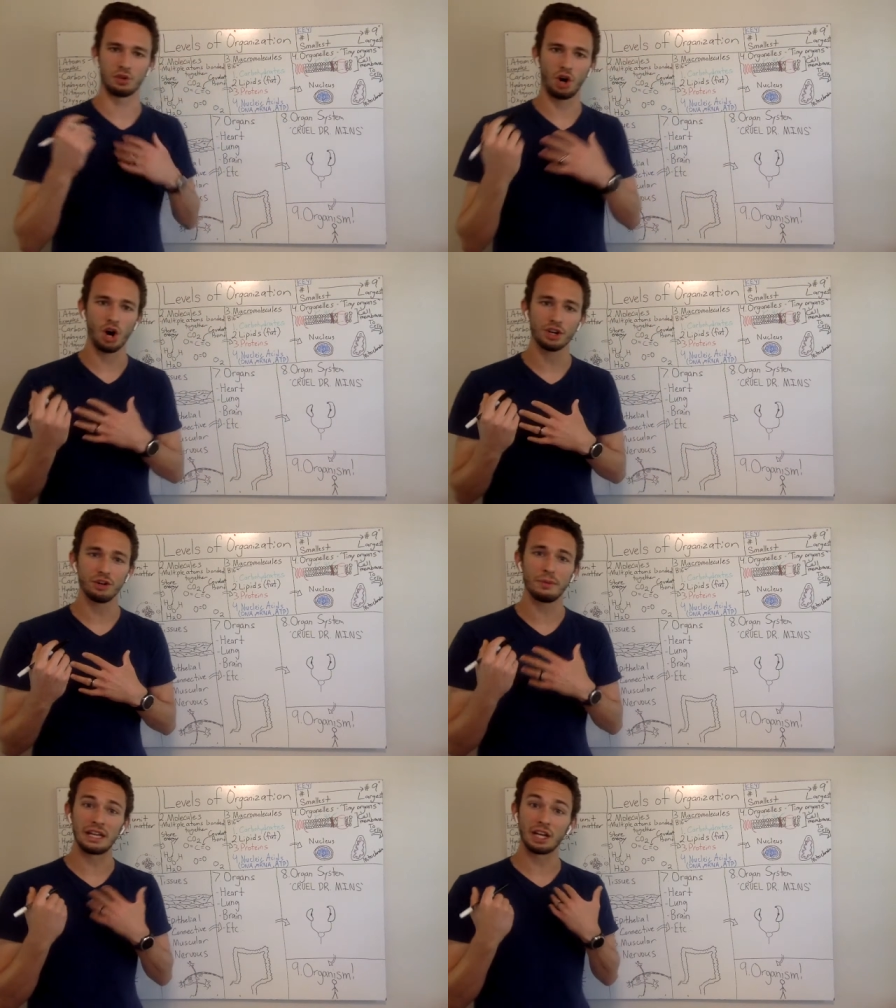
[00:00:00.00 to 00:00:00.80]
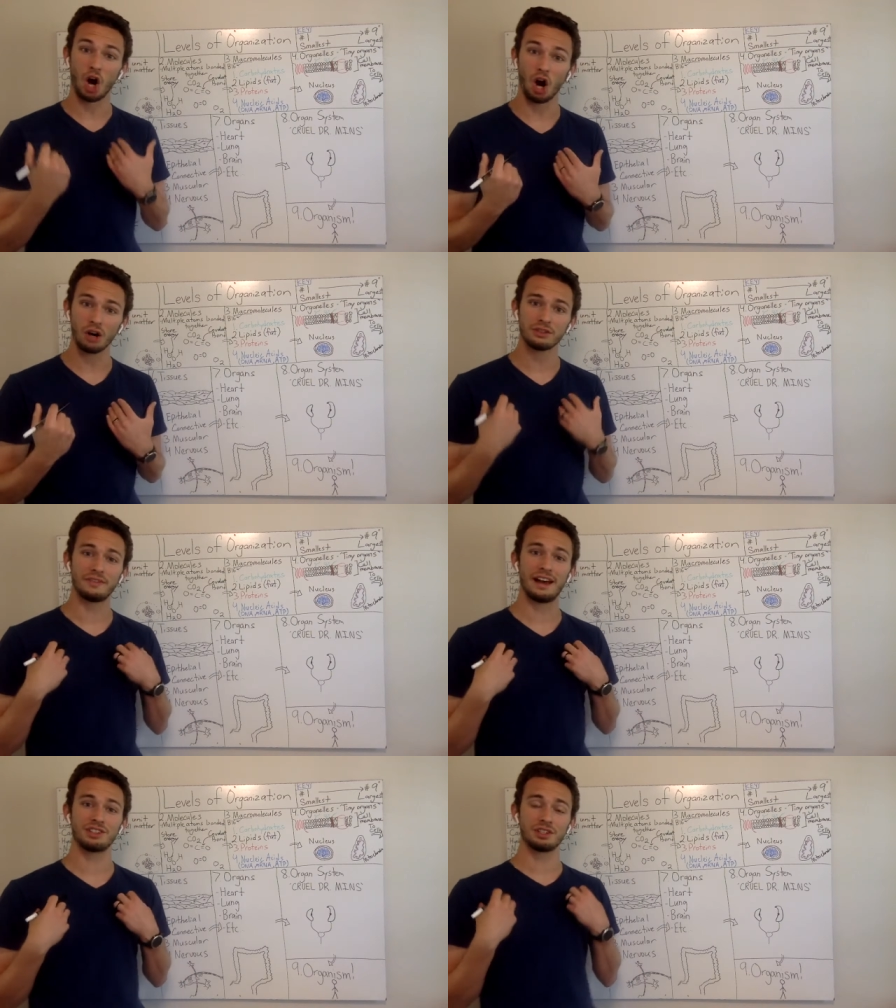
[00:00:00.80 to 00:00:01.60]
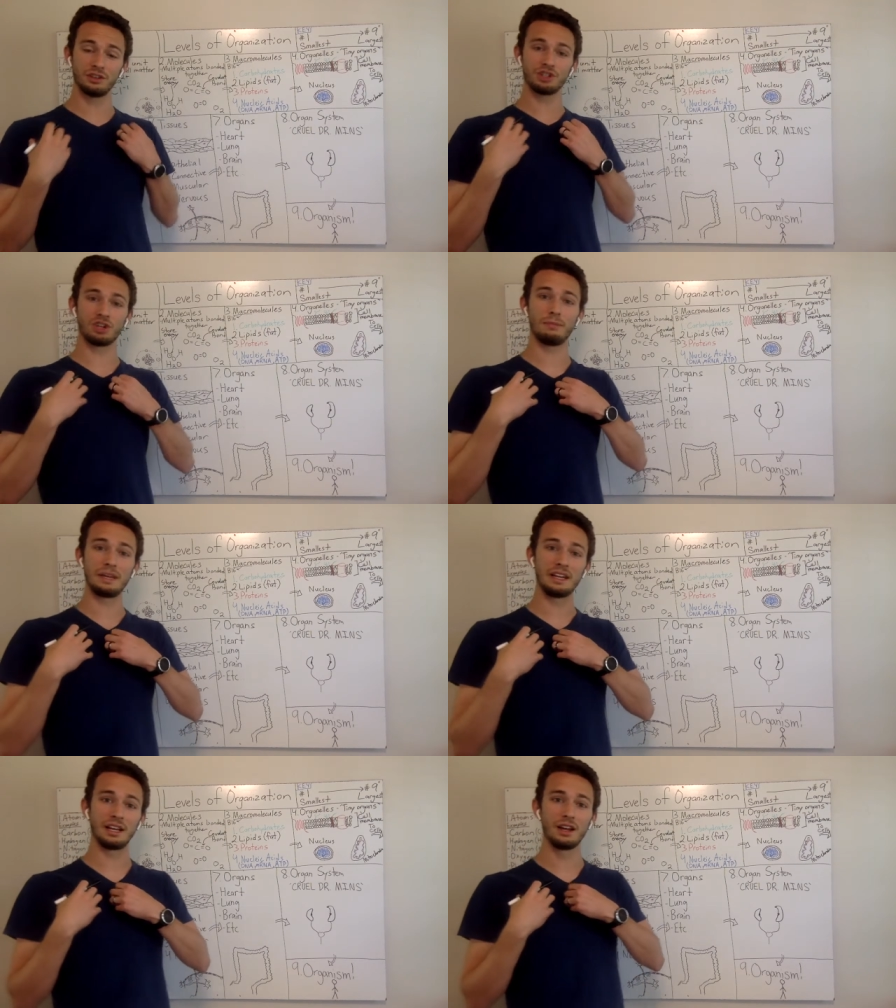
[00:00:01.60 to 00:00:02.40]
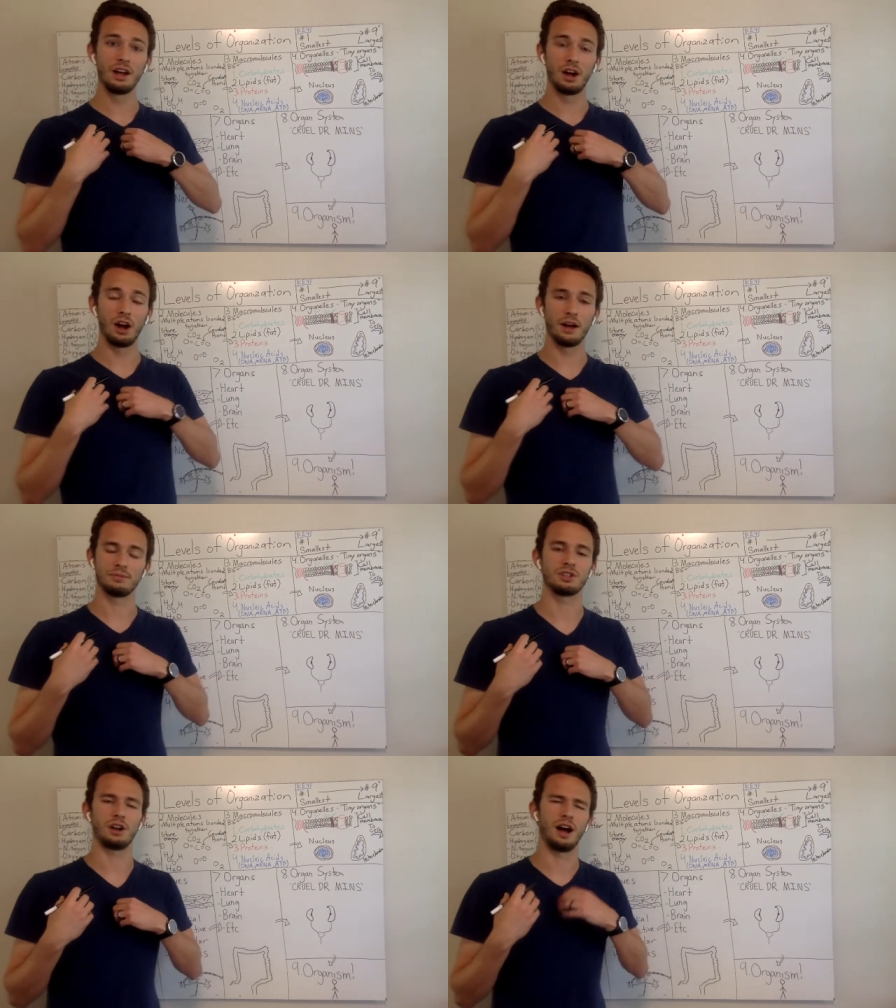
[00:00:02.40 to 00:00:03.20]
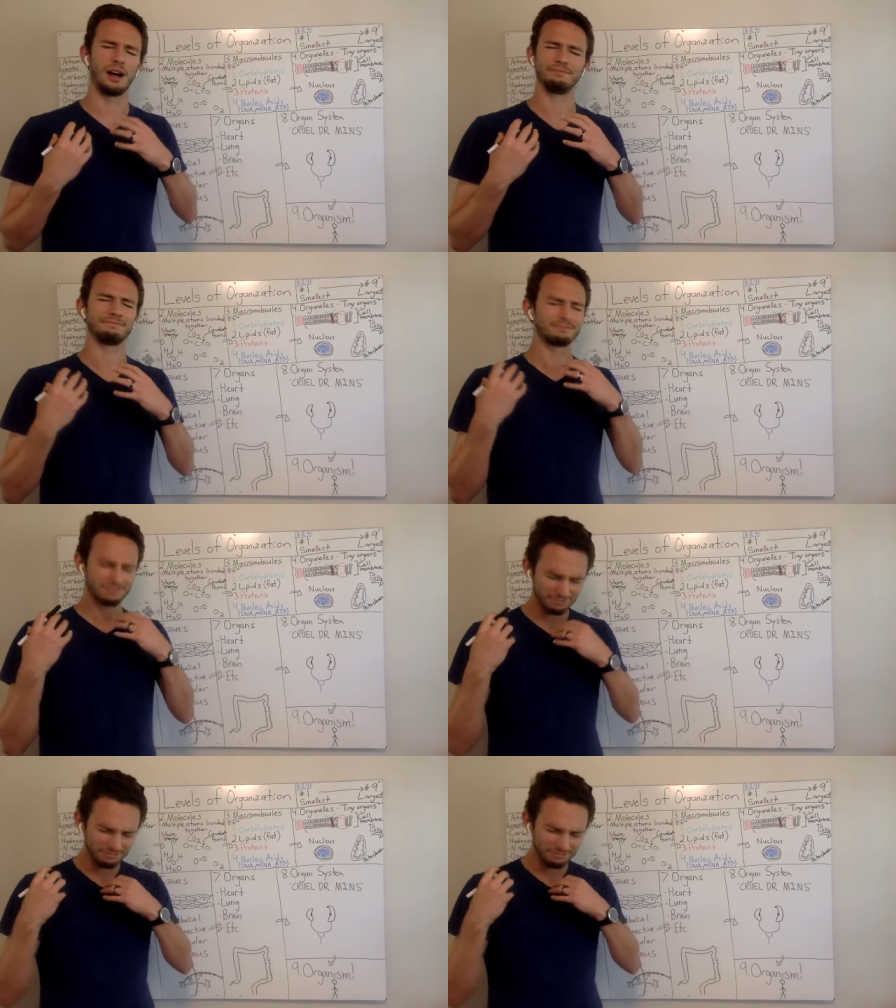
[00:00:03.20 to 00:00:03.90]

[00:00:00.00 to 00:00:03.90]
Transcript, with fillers: So cardio mm. meaning heart, vasculature meaning uh, um,